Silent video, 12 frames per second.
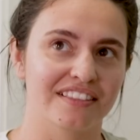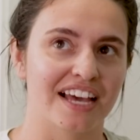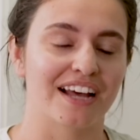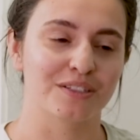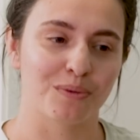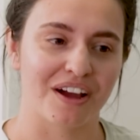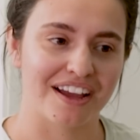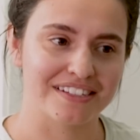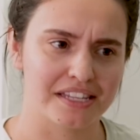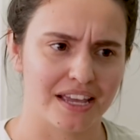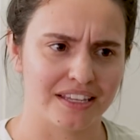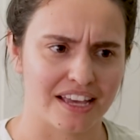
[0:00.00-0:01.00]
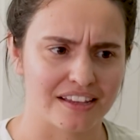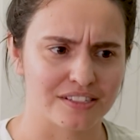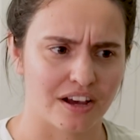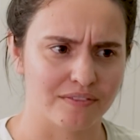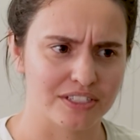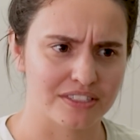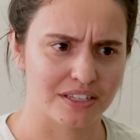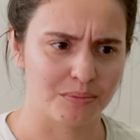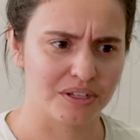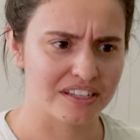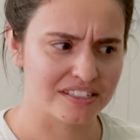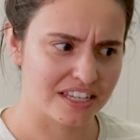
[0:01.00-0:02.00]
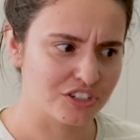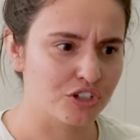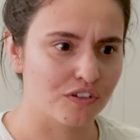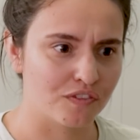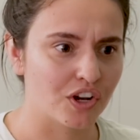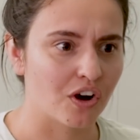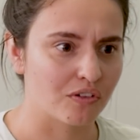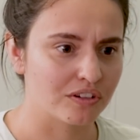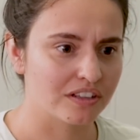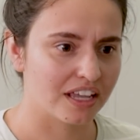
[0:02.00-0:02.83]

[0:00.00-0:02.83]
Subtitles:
that's why I say yes, obviously, because they should have known.